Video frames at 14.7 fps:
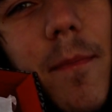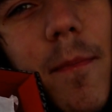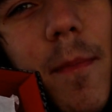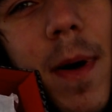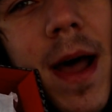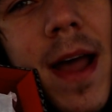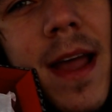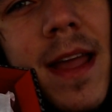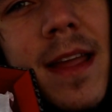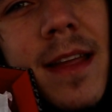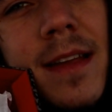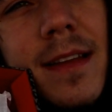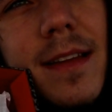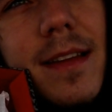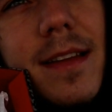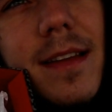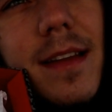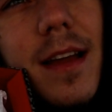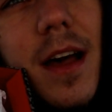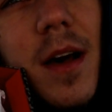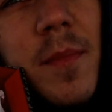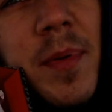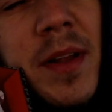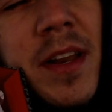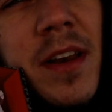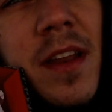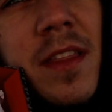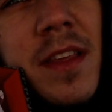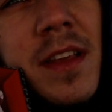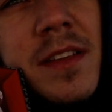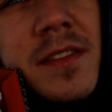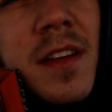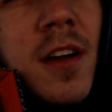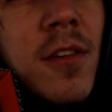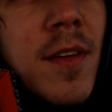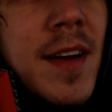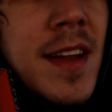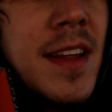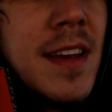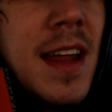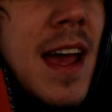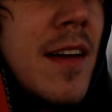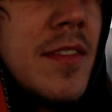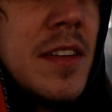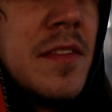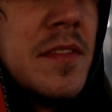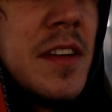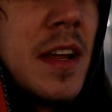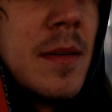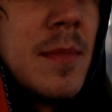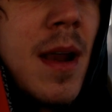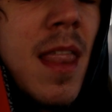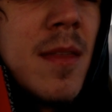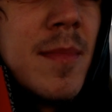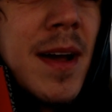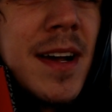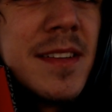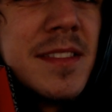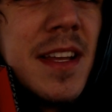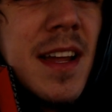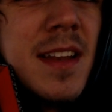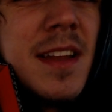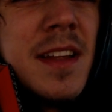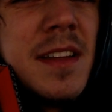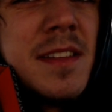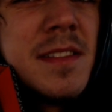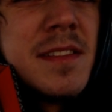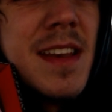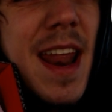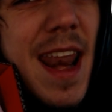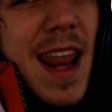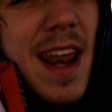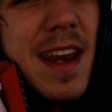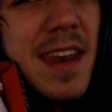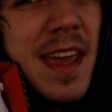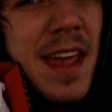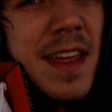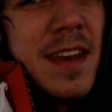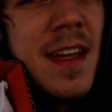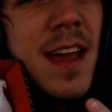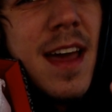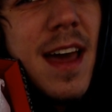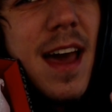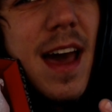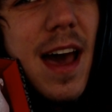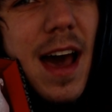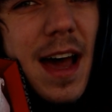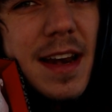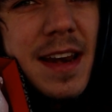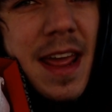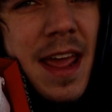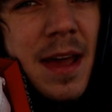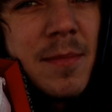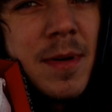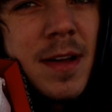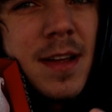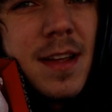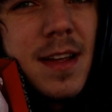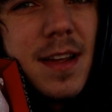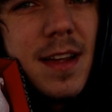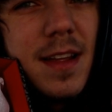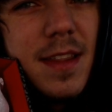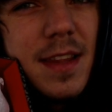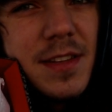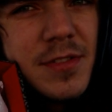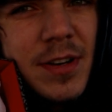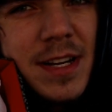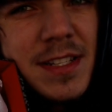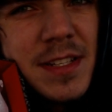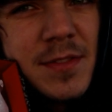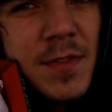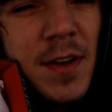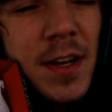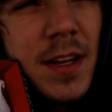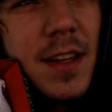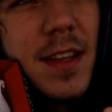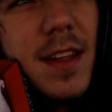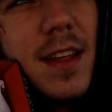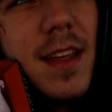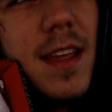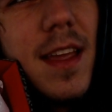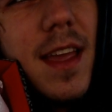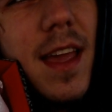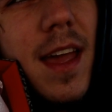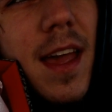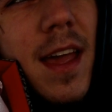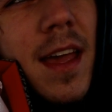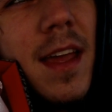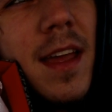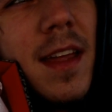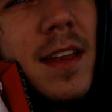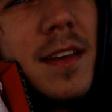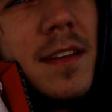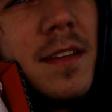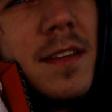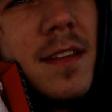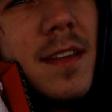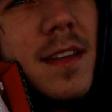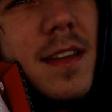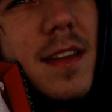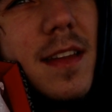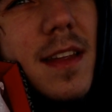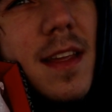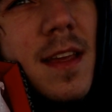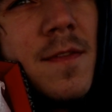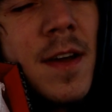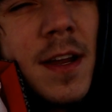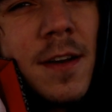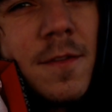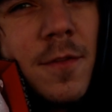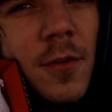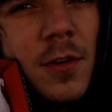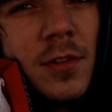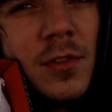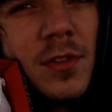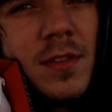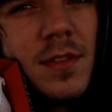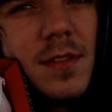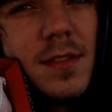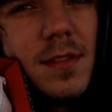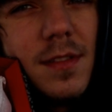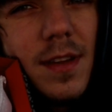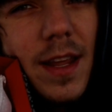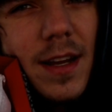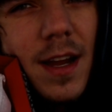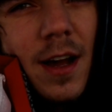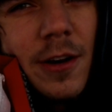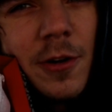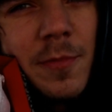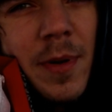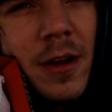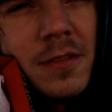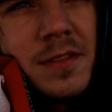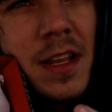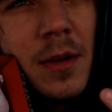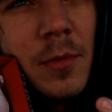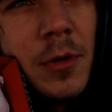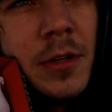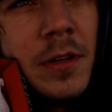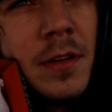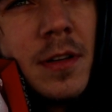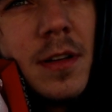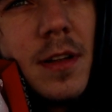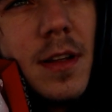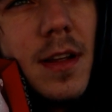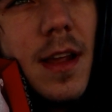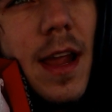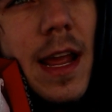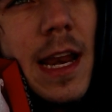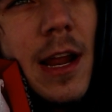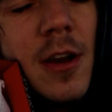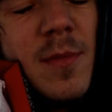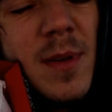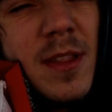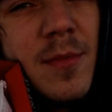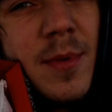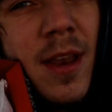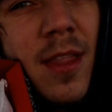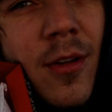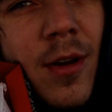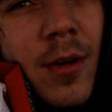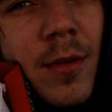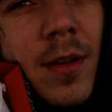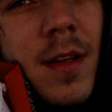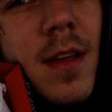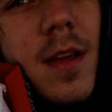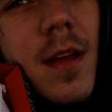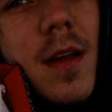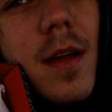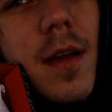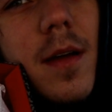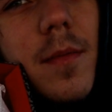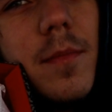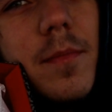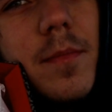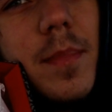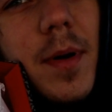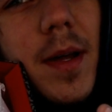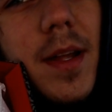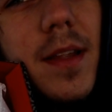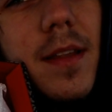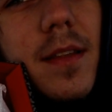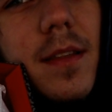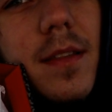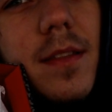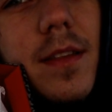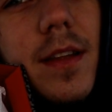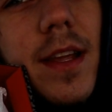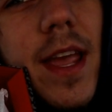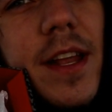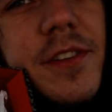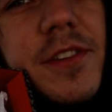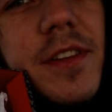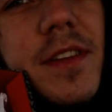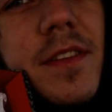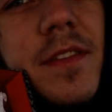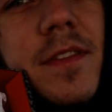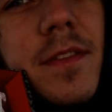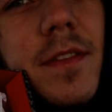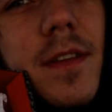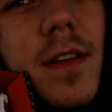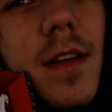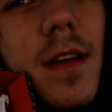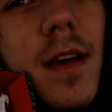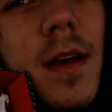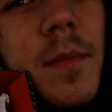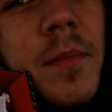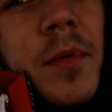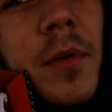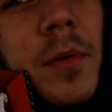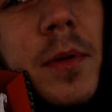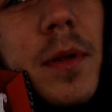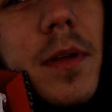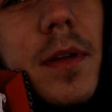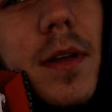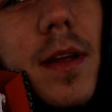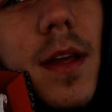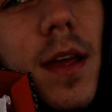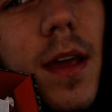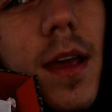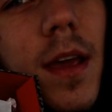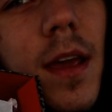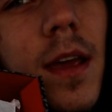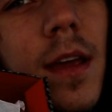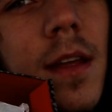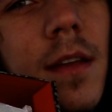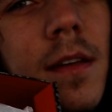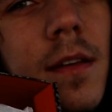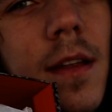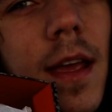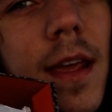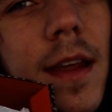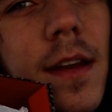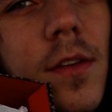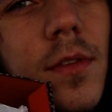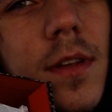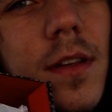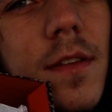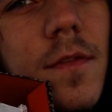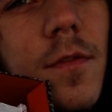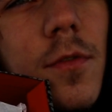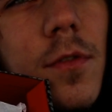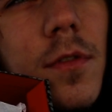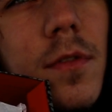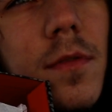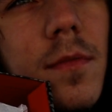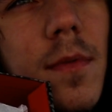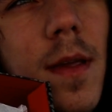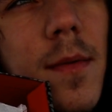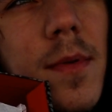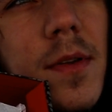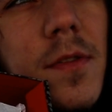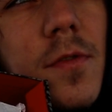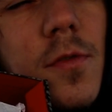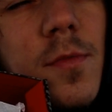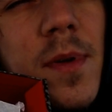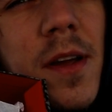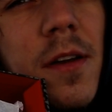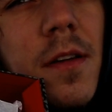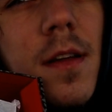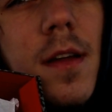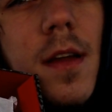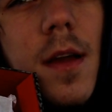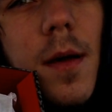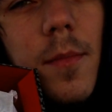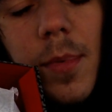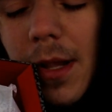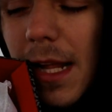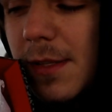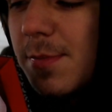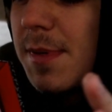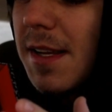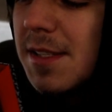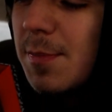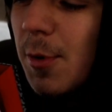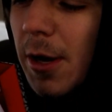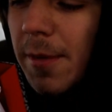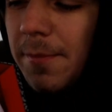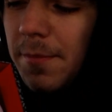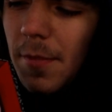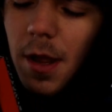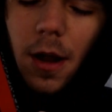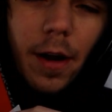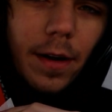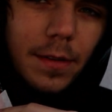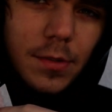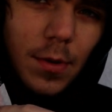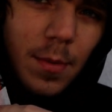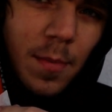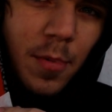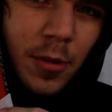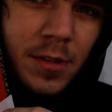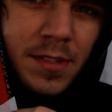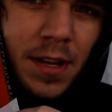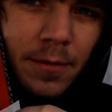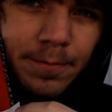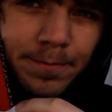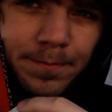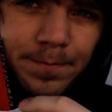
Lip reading: my opinion of these already, and I haven't even taken them out of the box yet, is 10 out of 10. Hot damn, these are nice as fuck. And if I could afford like 100 pairs, I would. And I'd beat them the ground. But the catch is, I'm broke, and I can only afford maybe 2 pair. But that's besides the point. Alright, so I'm gonna pull these down.